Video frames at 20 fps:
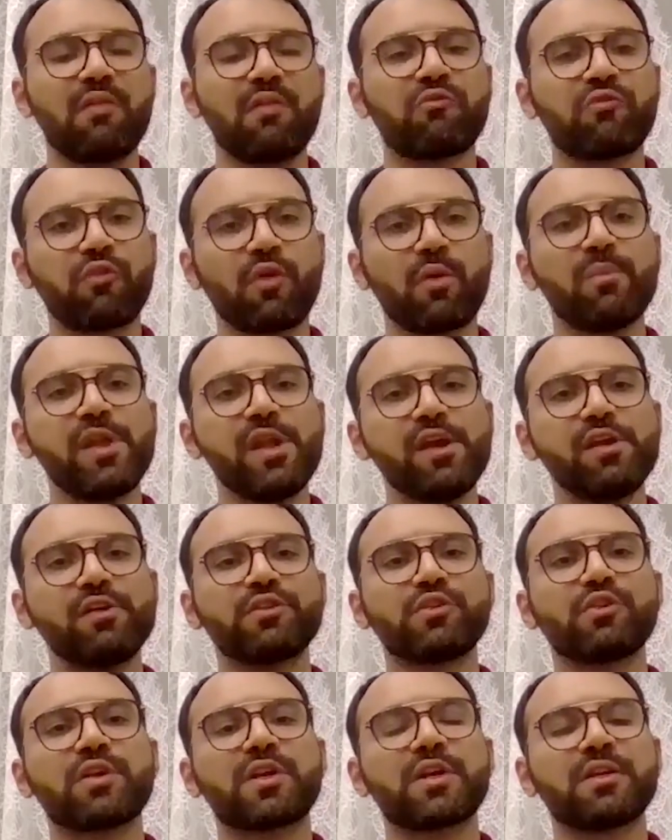And from
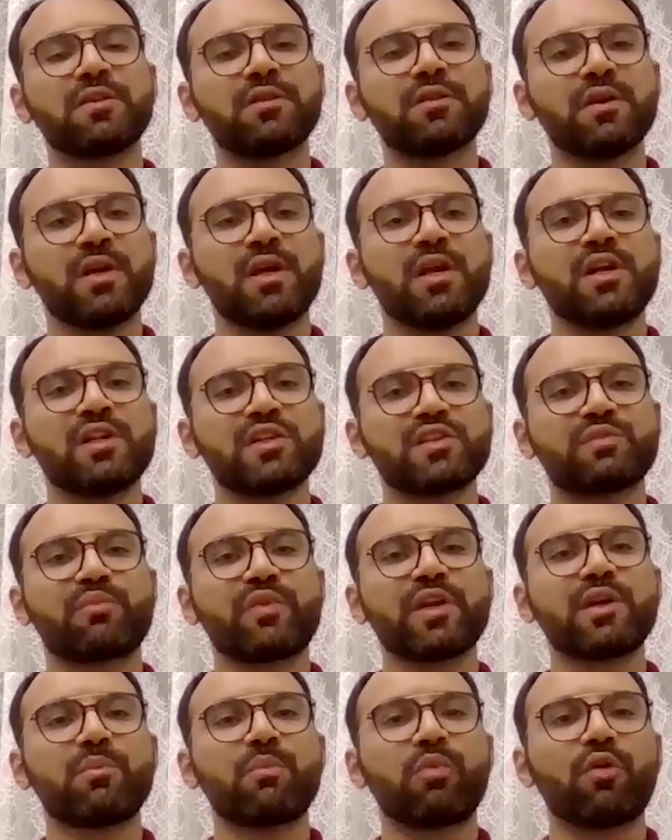here, you can
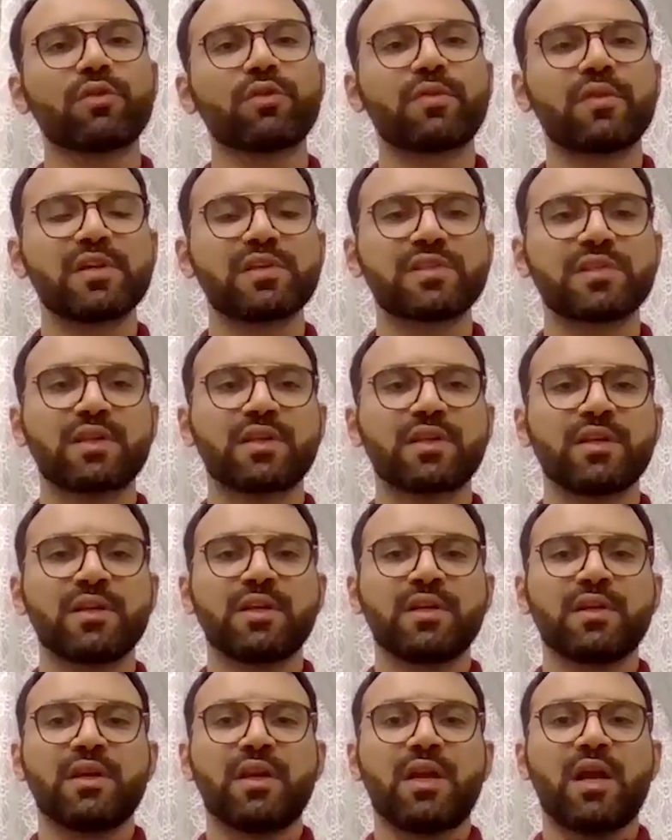springboard this
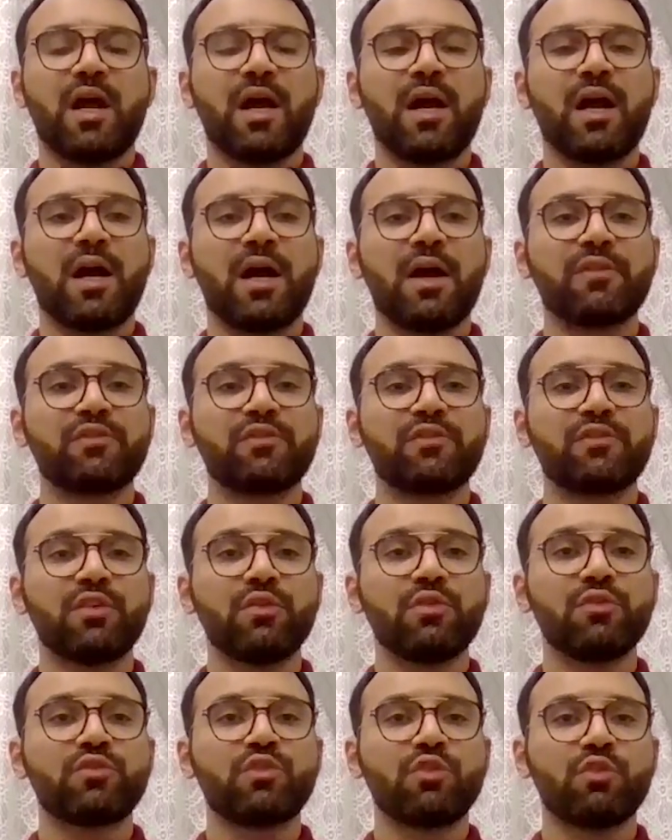
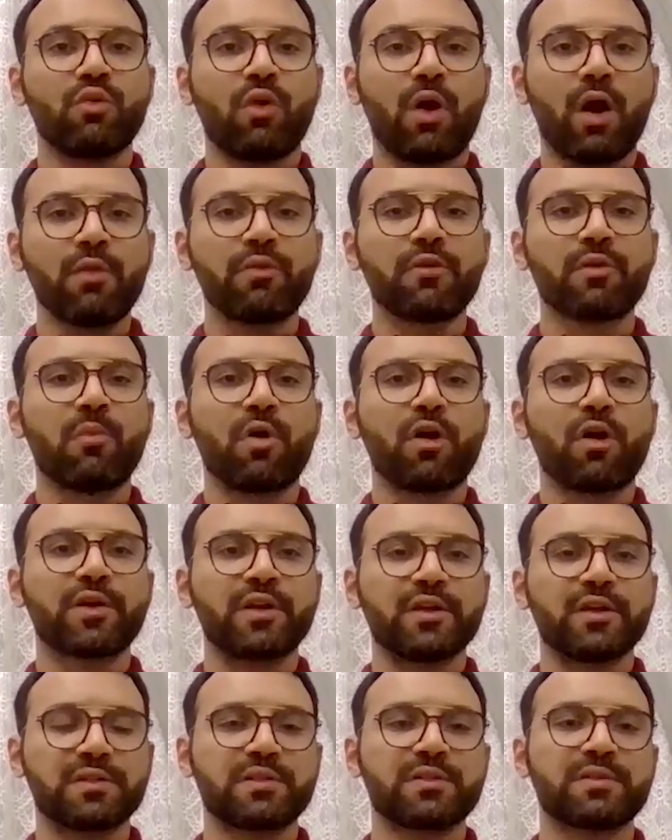to other
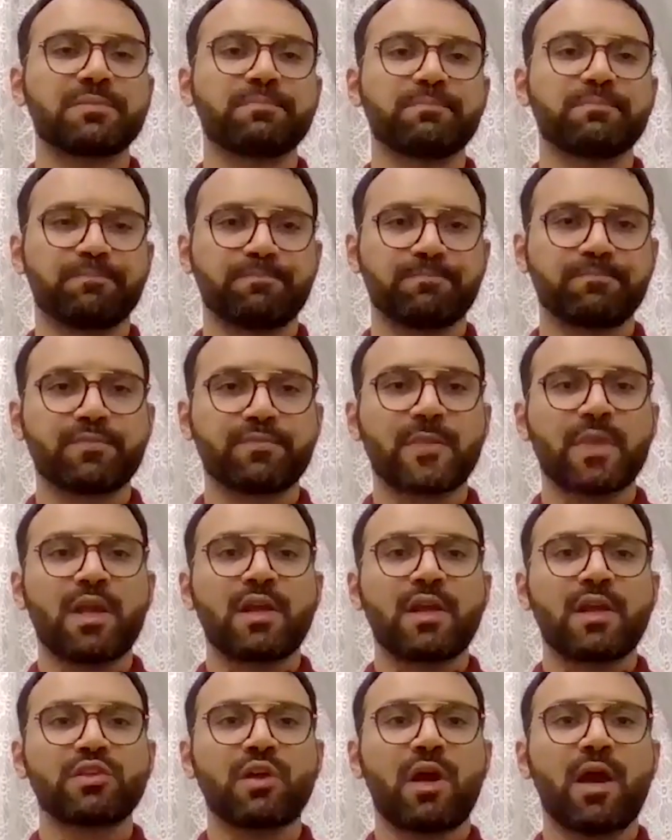markets.
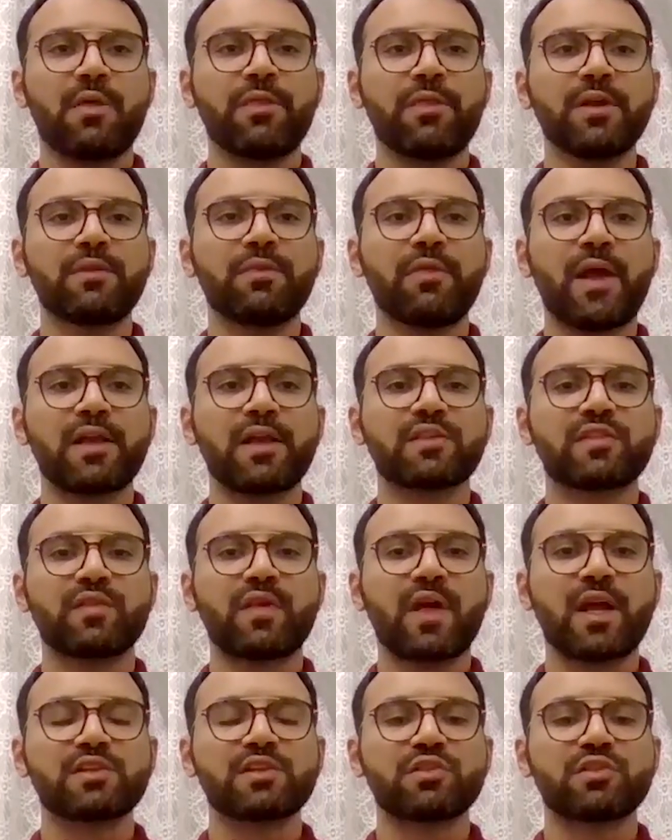So I think
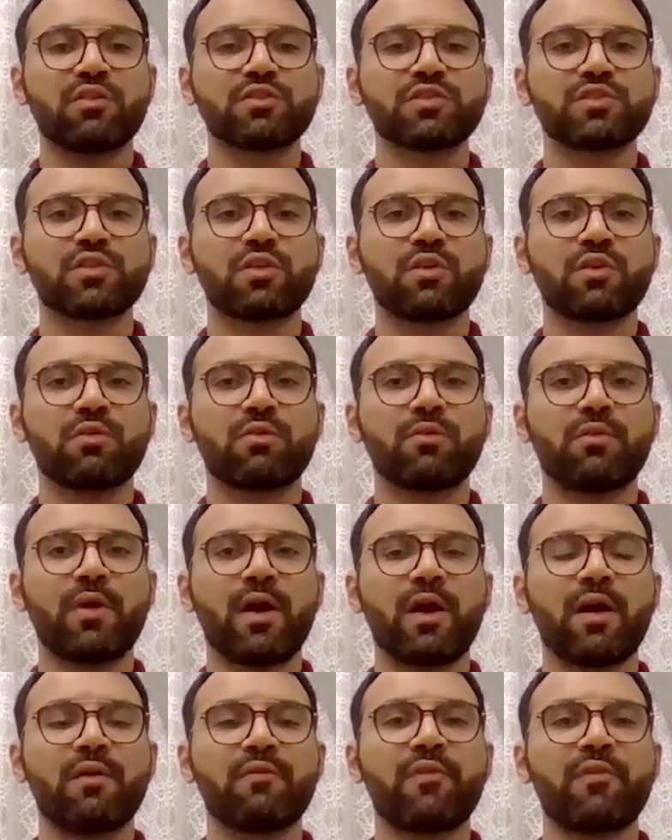that's
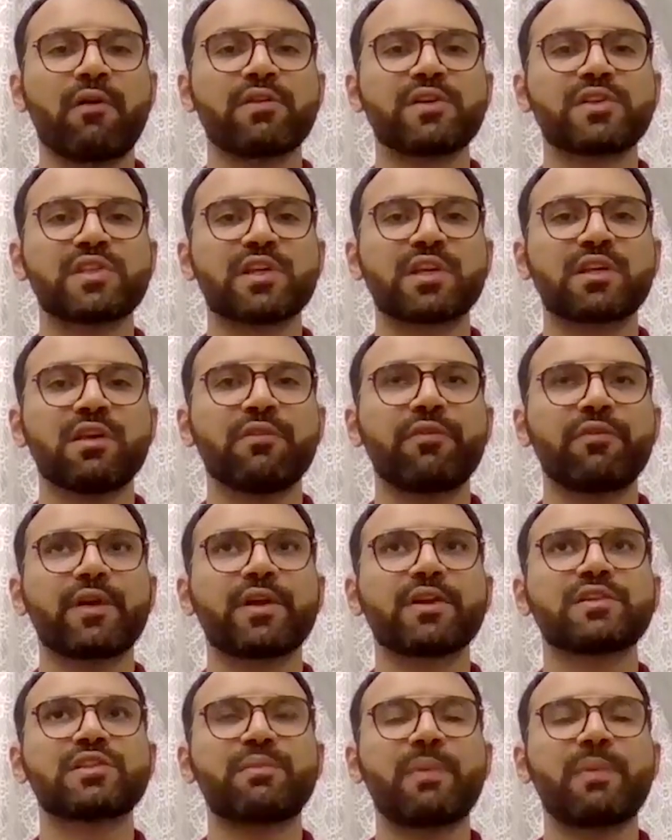also very
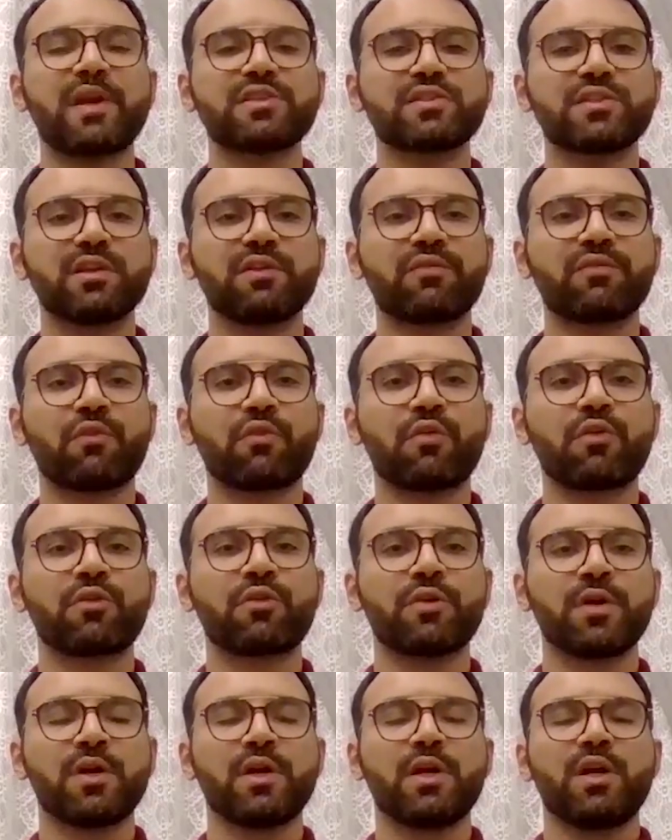significant, especially
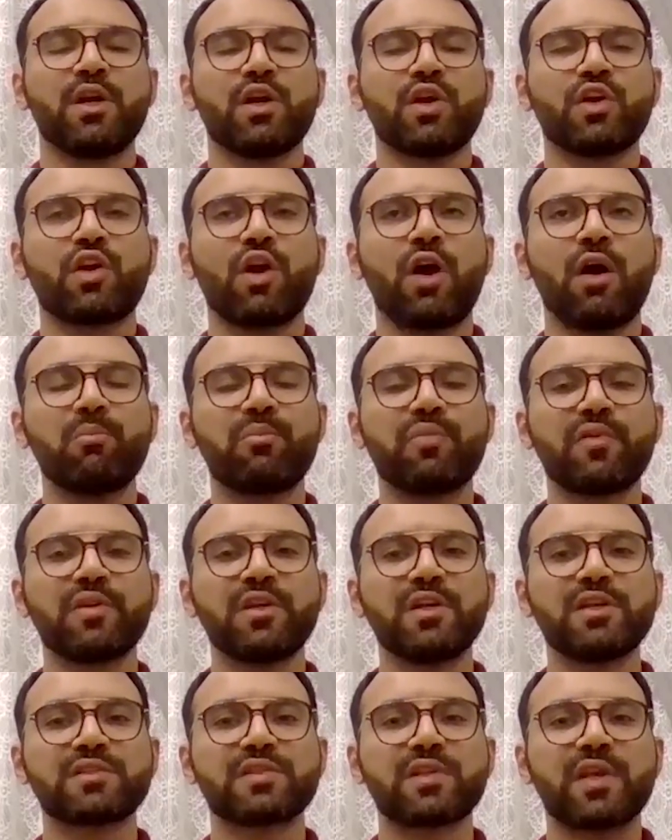for
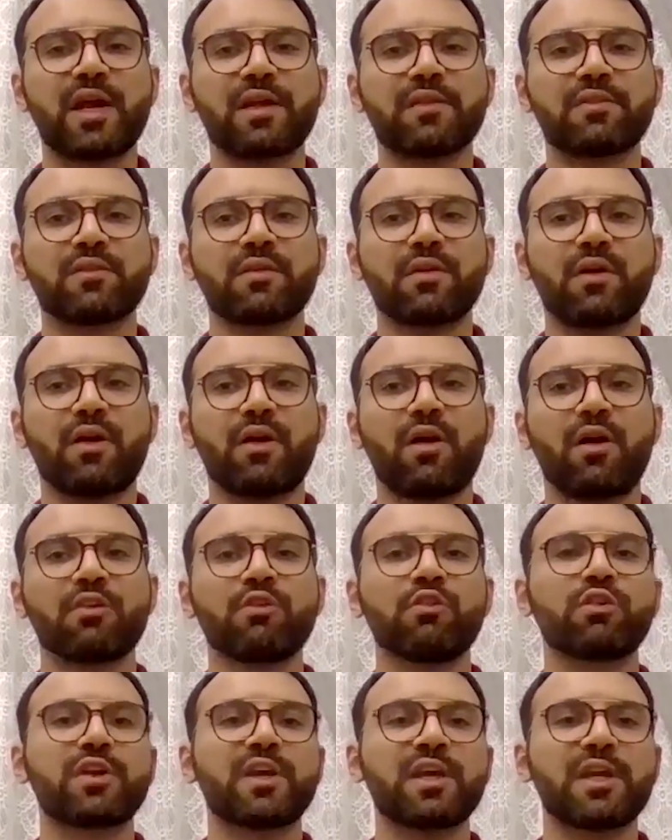companies that
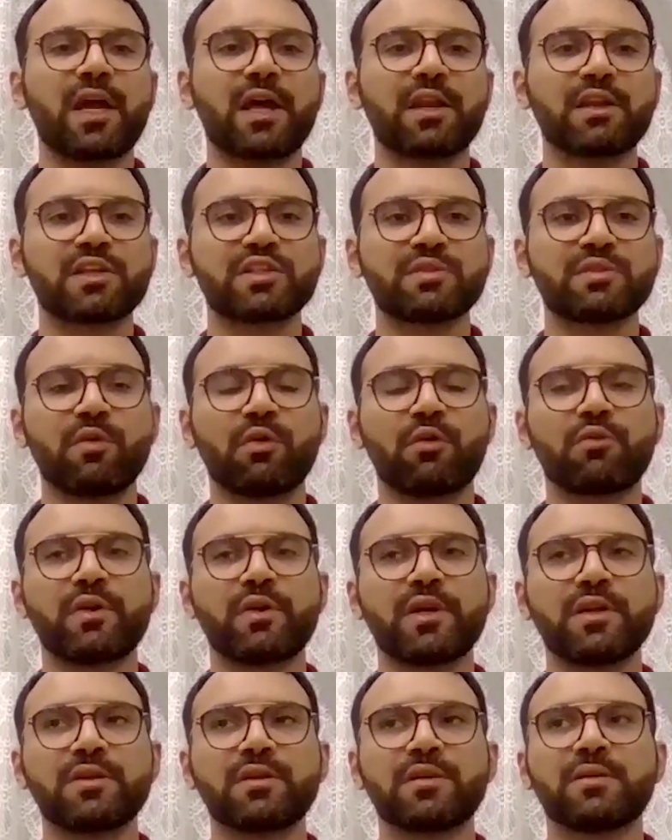are looking at
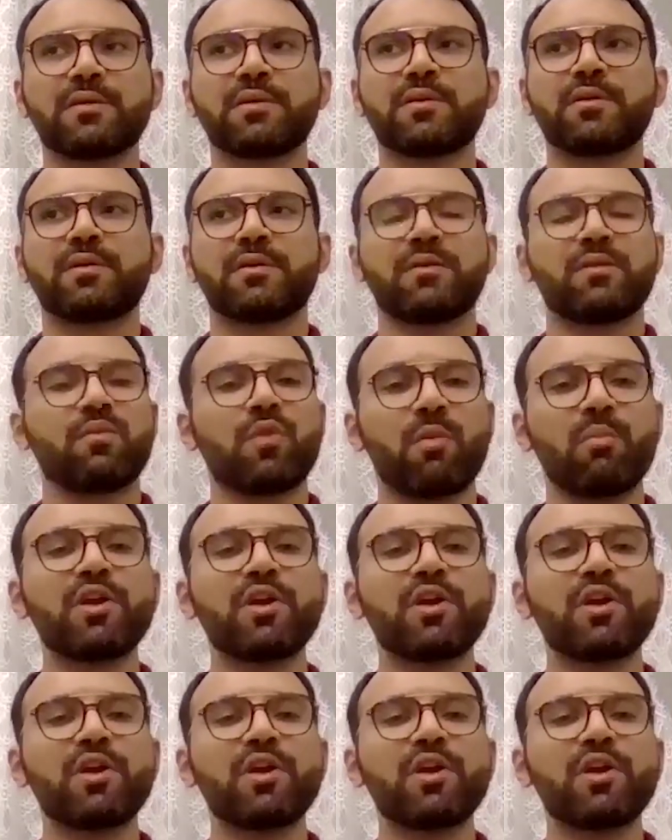exploring the MENA